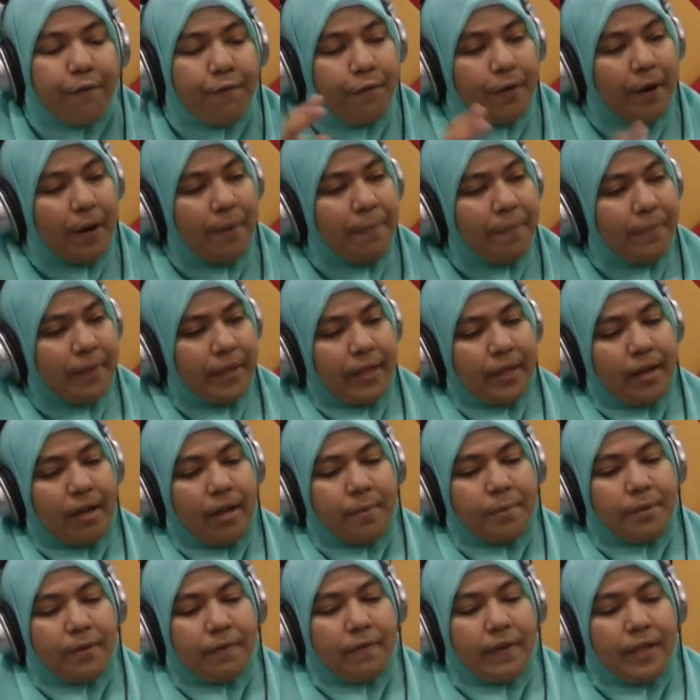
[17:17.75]
From the
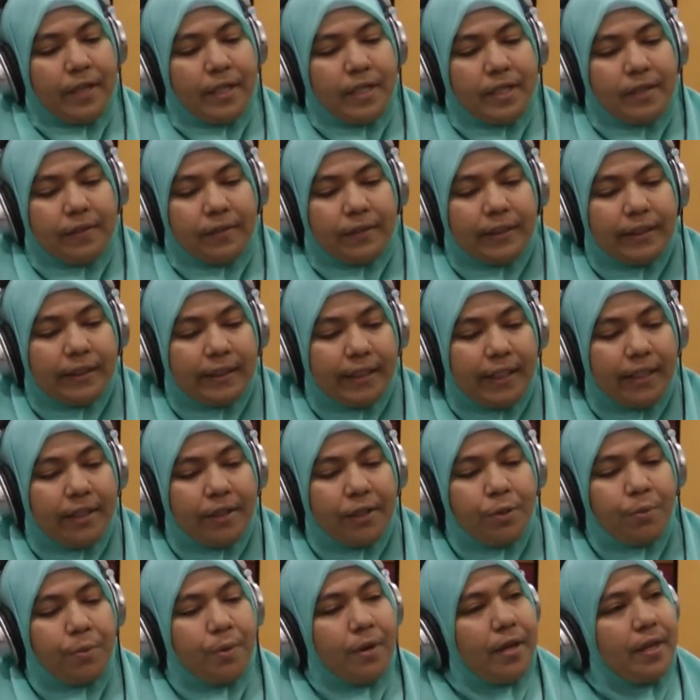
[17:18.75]
observational
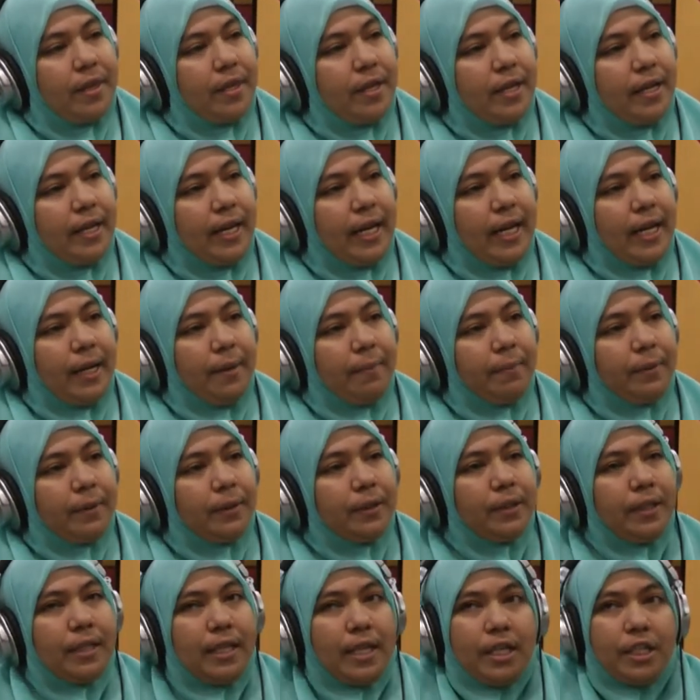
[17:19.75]
skills, we are then able
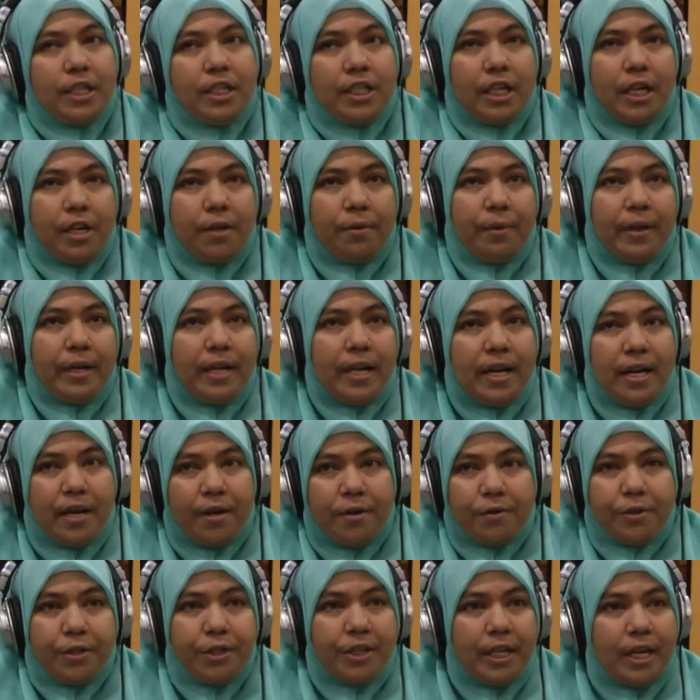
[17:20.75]
to then generate an
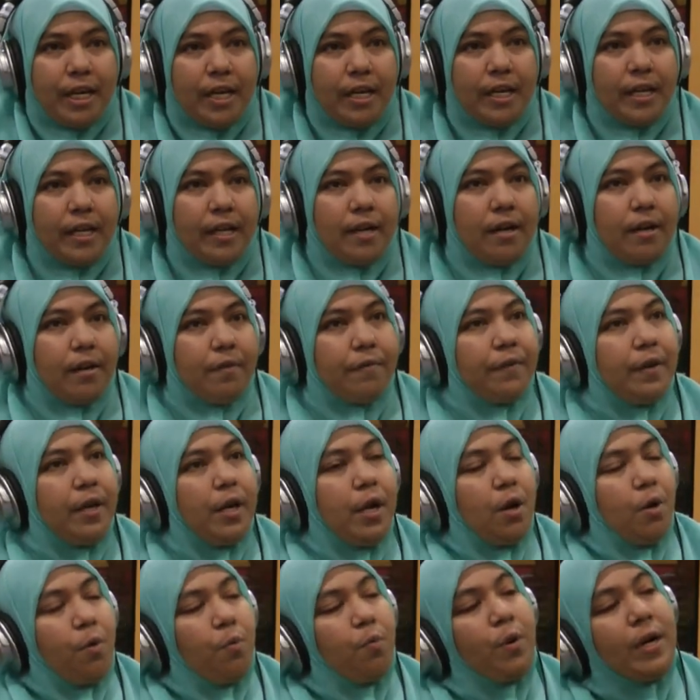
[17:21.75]
understanding of
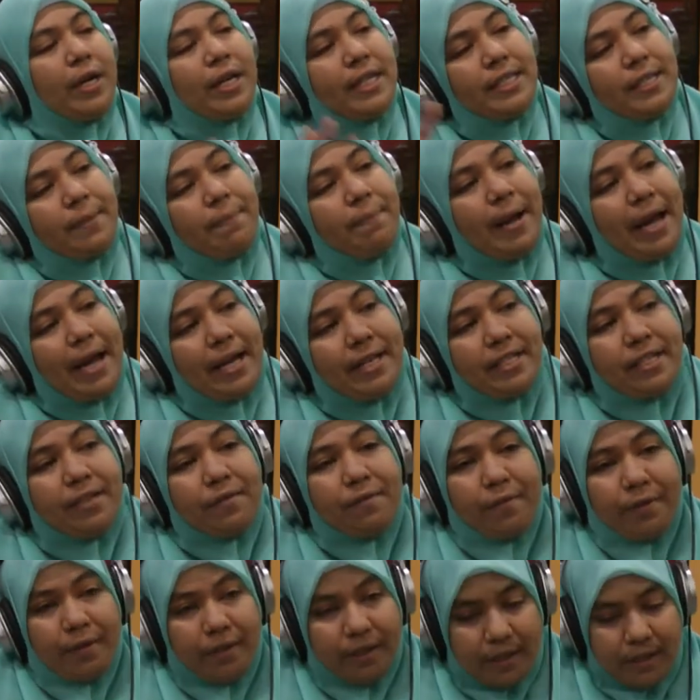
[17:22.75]
what is the pattern
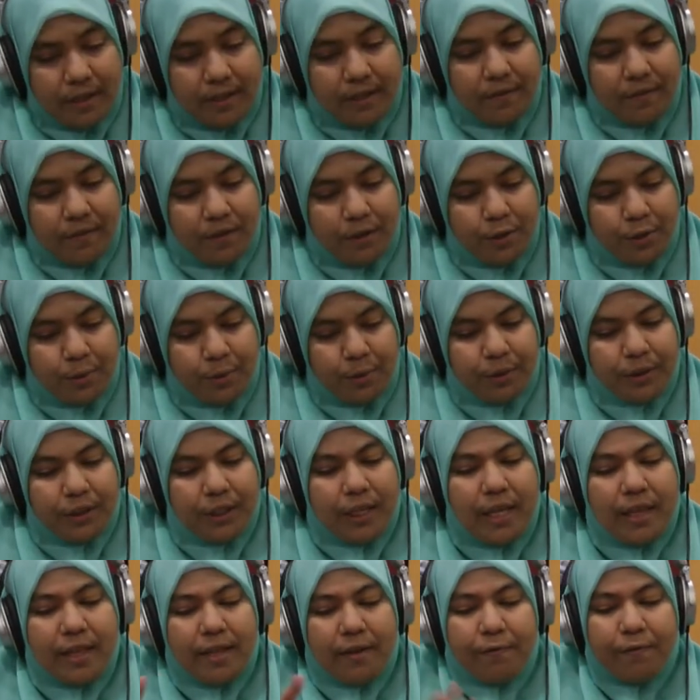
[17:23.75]
for the individuals.
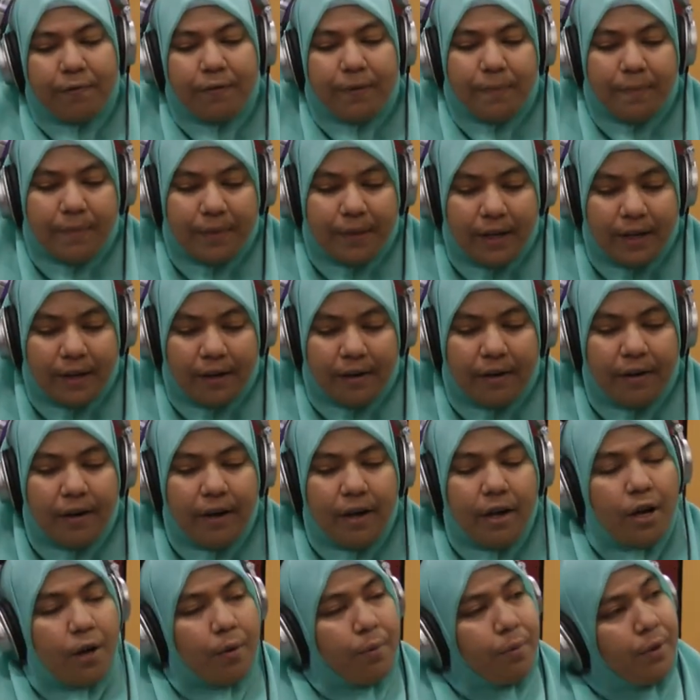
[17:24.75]
And then from there,
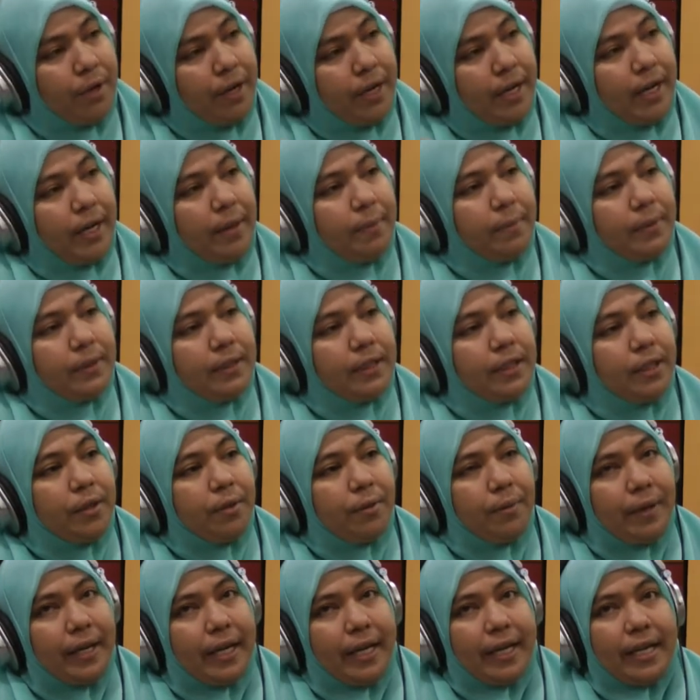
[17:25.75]
we're able to
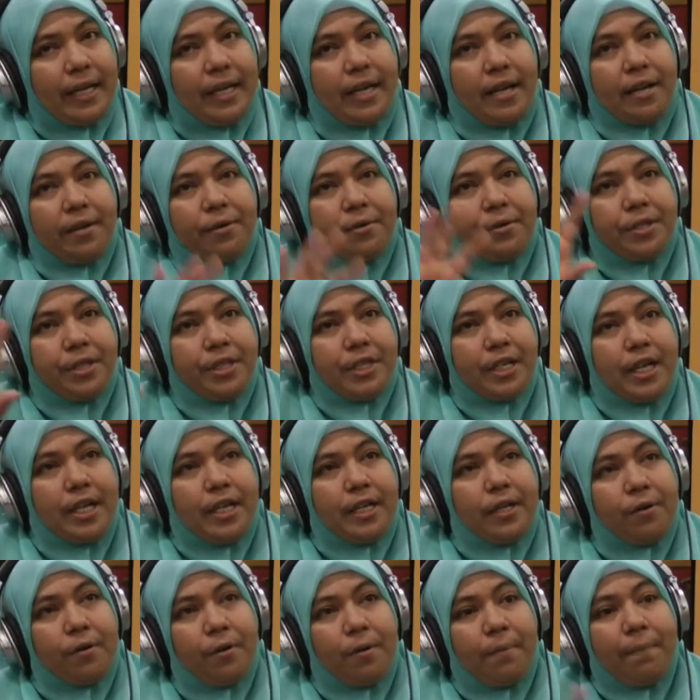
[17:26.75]
create an
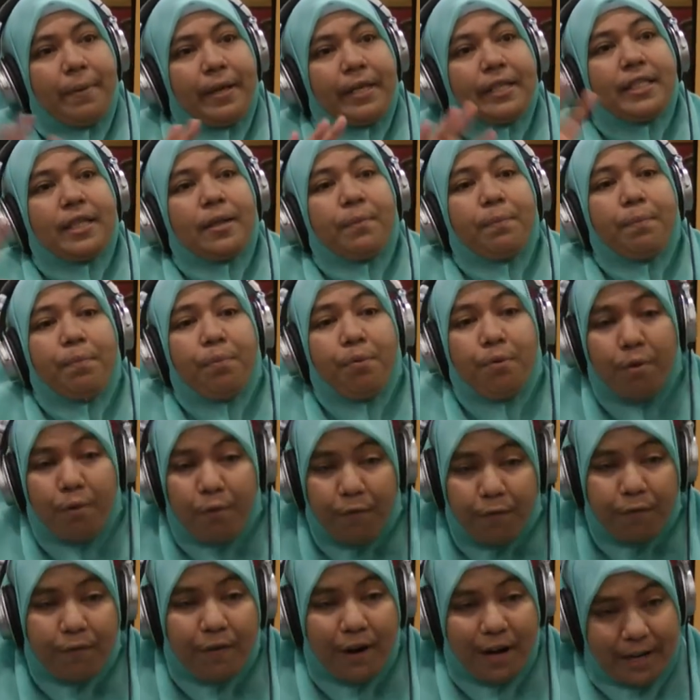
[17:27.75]
understanding or a basic
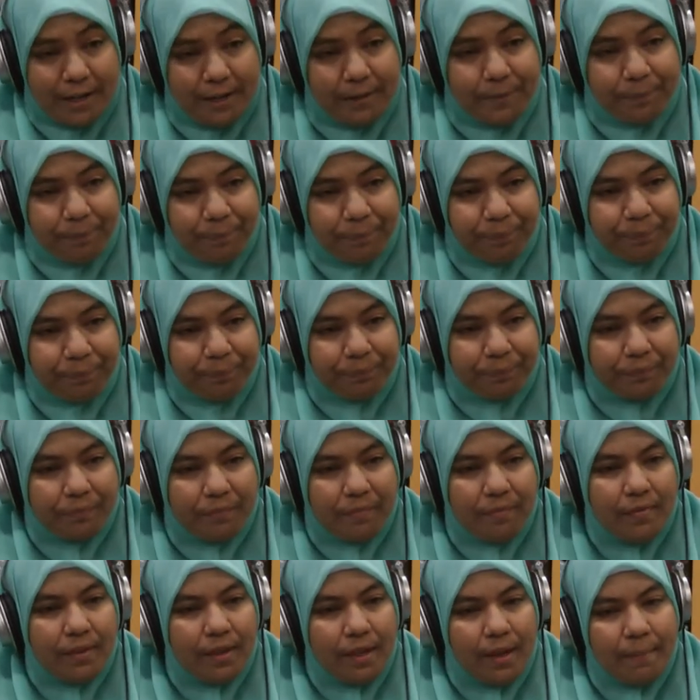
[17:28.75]
profile
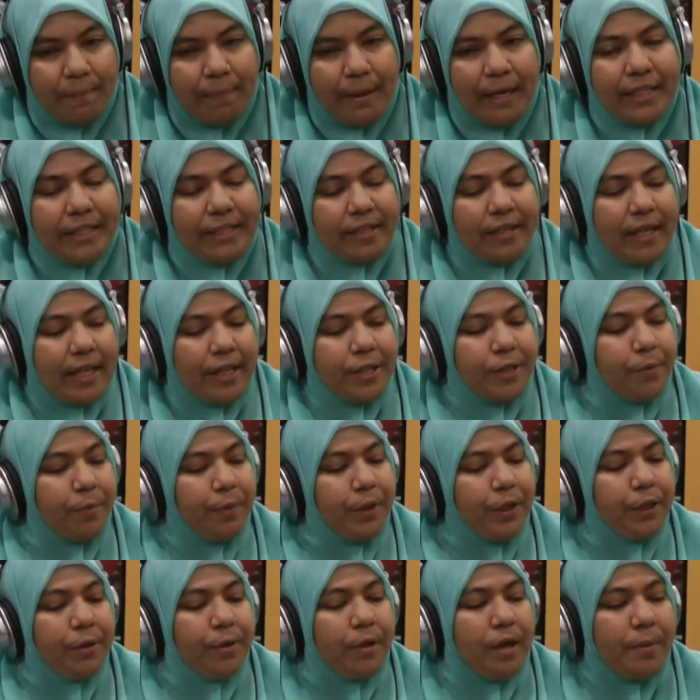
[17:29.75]
based on that. So
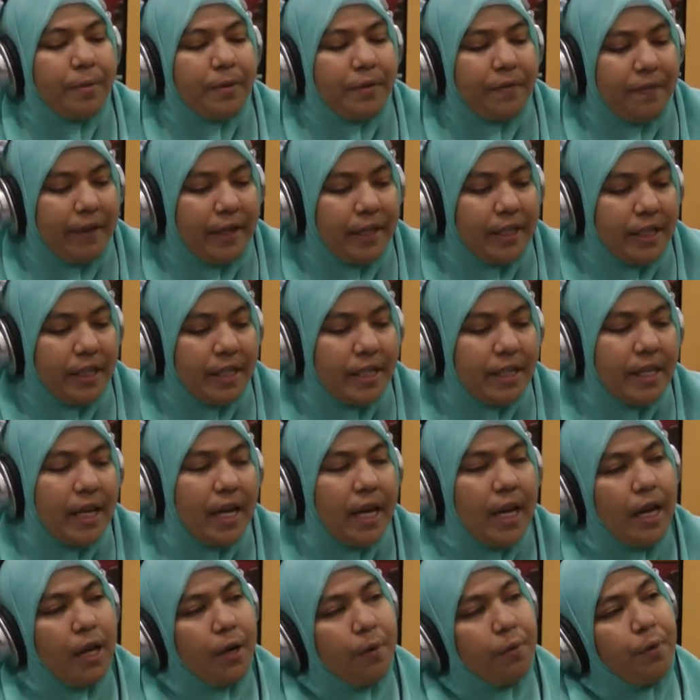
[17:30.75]
we do observations.
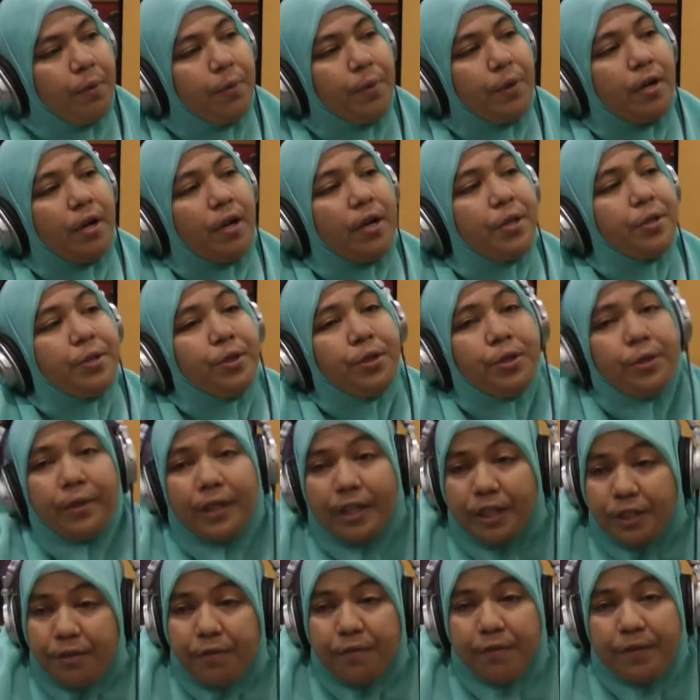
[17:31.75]
We would also do
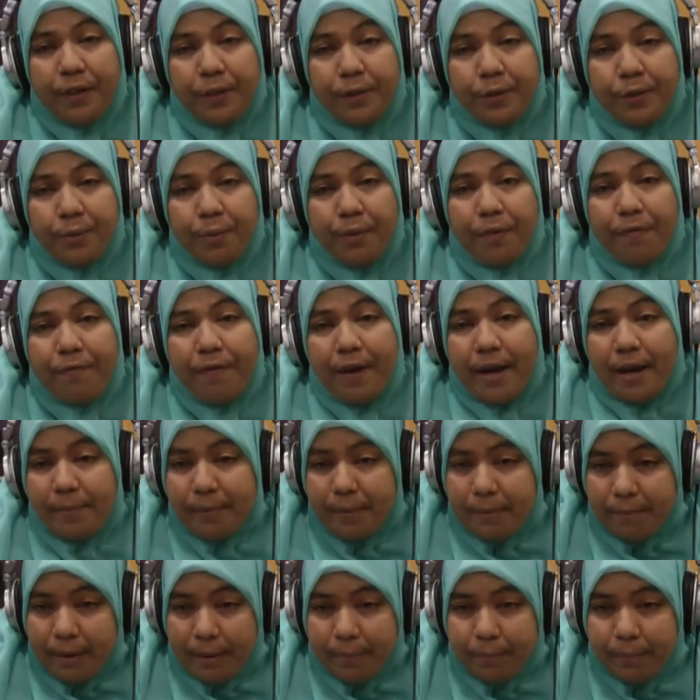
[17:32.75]
interviews with
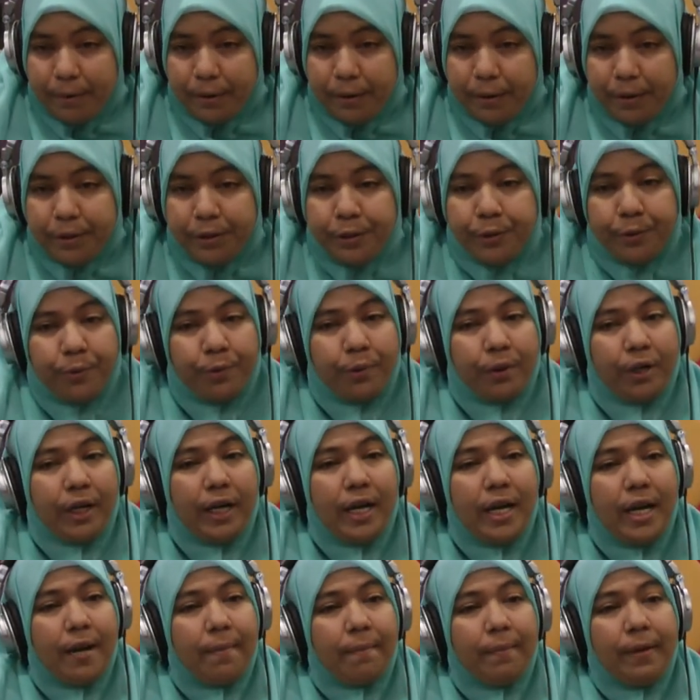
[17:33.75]
family members or
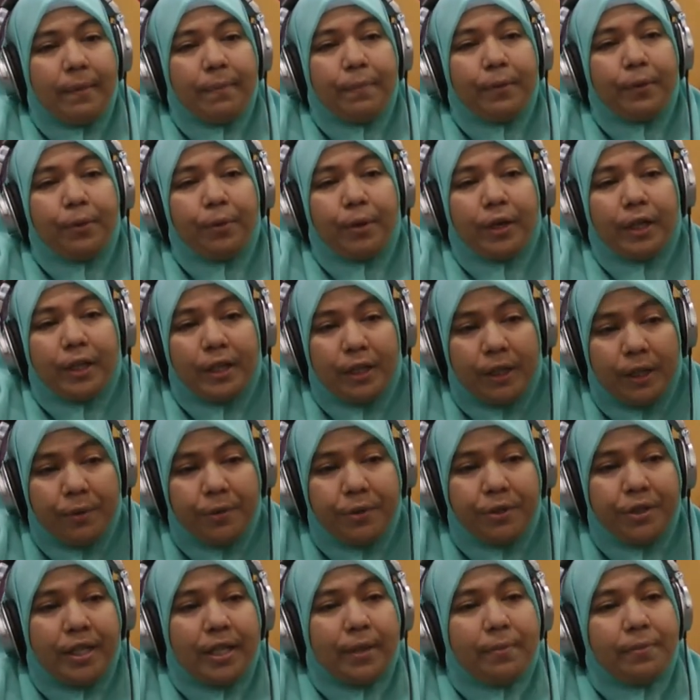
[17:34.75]
people who are
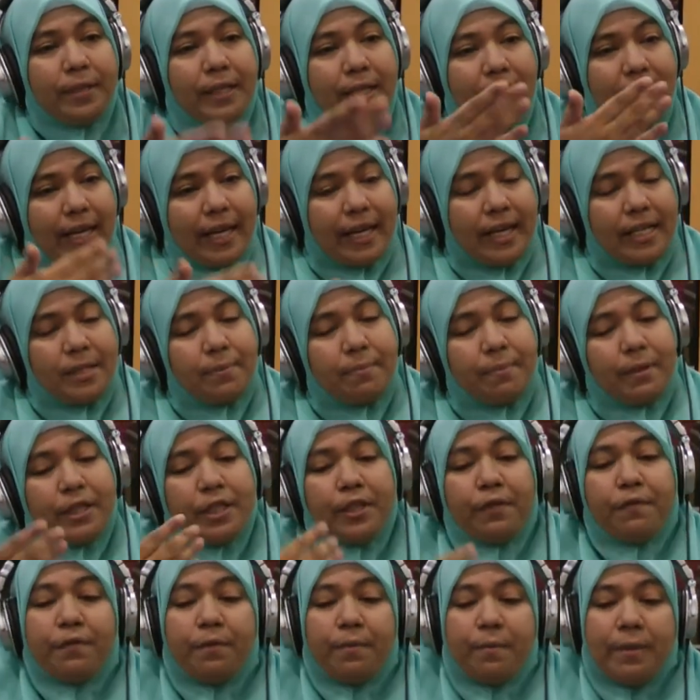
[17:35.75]
close to them to get as
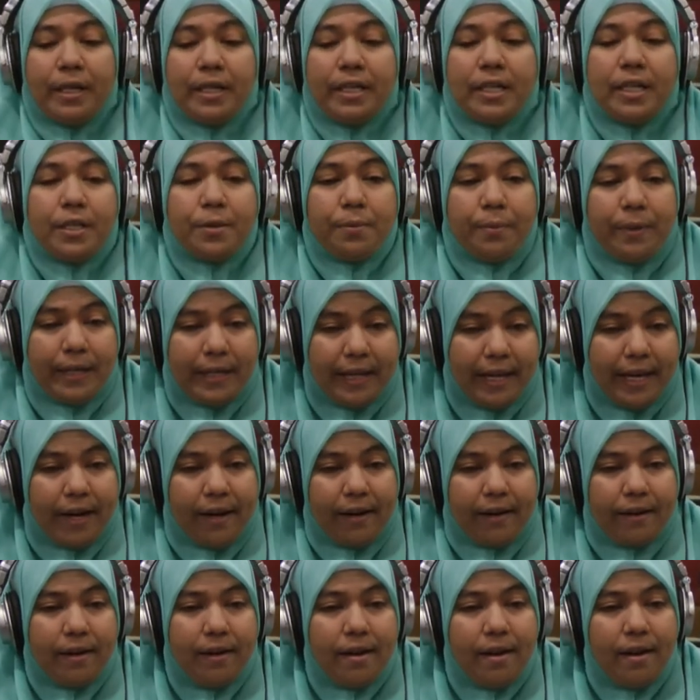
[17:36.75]
much information as we
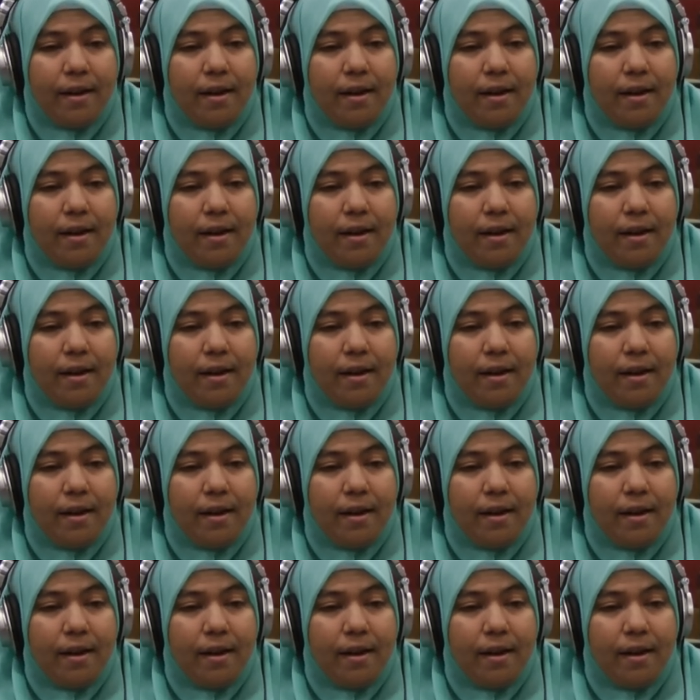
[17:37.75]
can.